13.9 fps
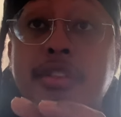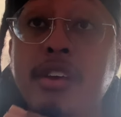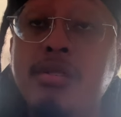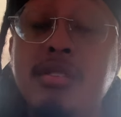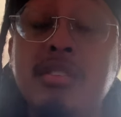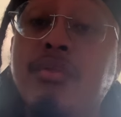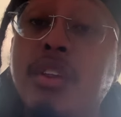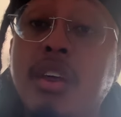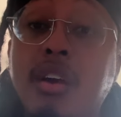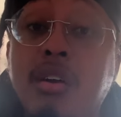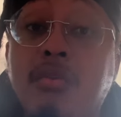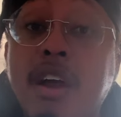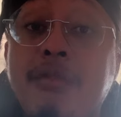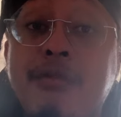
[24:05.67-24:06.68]
this is a really
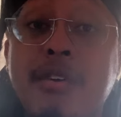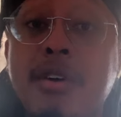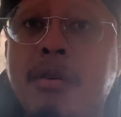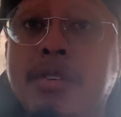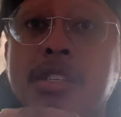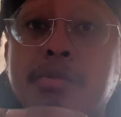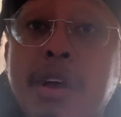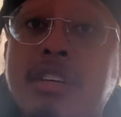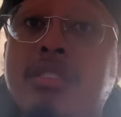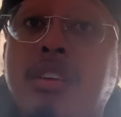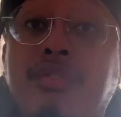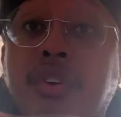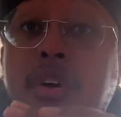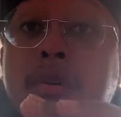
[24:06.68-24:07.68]
good rep for him,
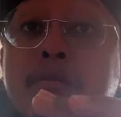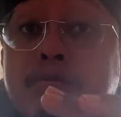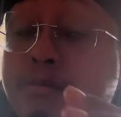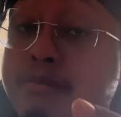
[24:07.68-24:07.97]
especially for